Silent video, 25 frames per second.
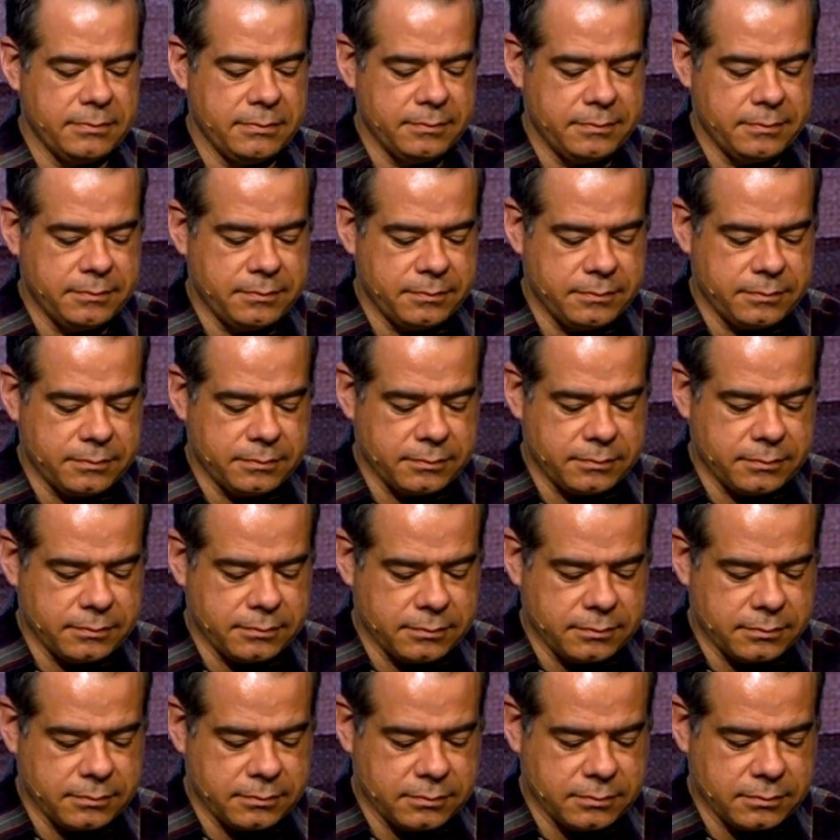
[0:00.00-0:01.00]

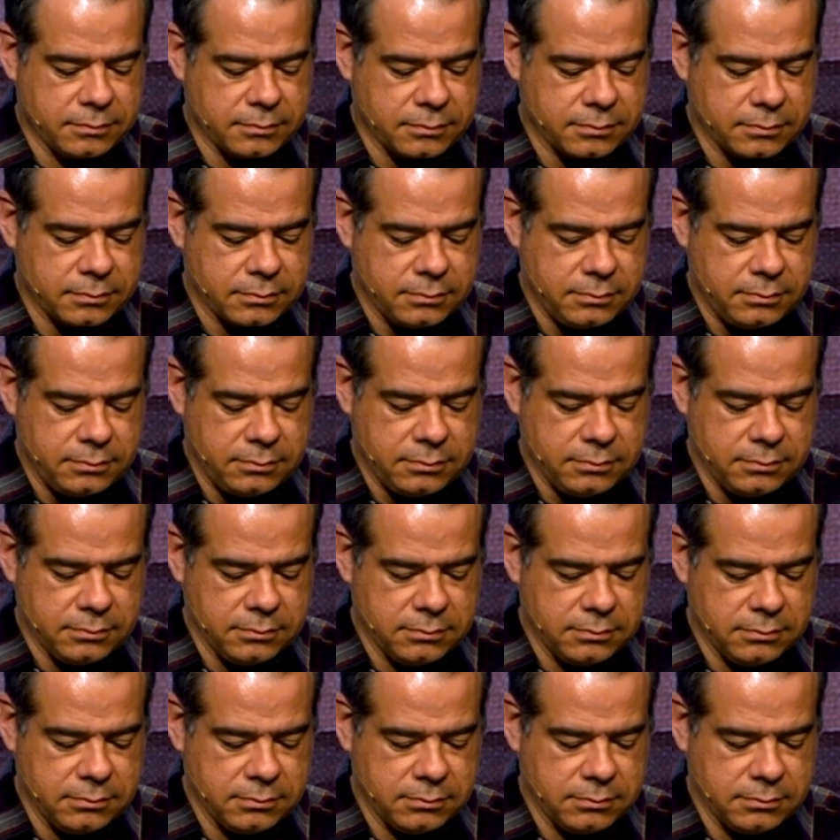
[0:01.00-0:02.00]

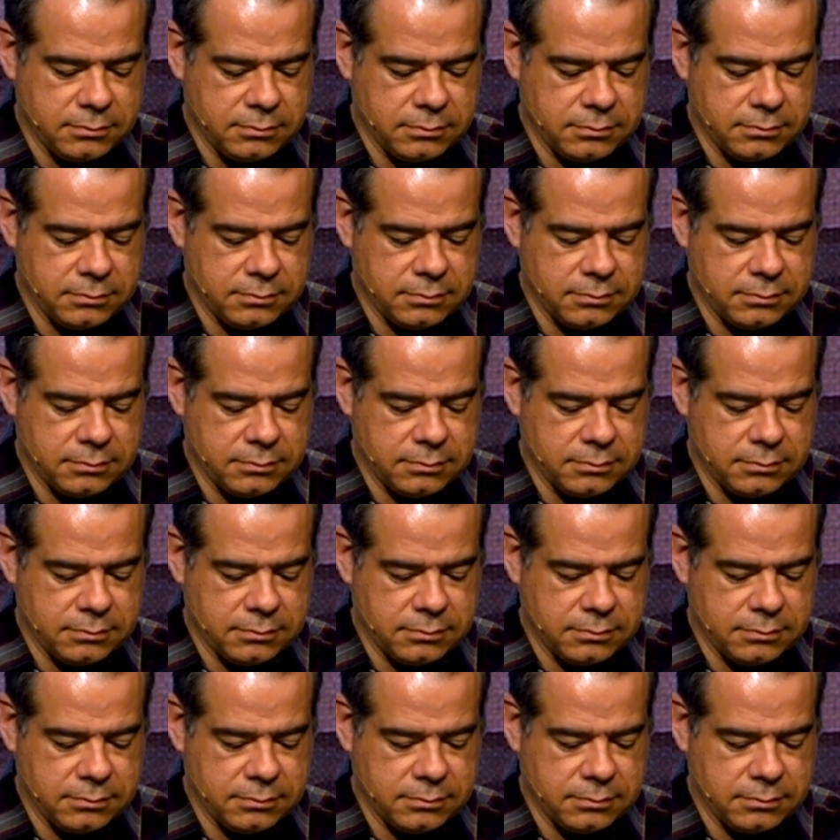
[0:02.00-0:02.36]
(no one is talking)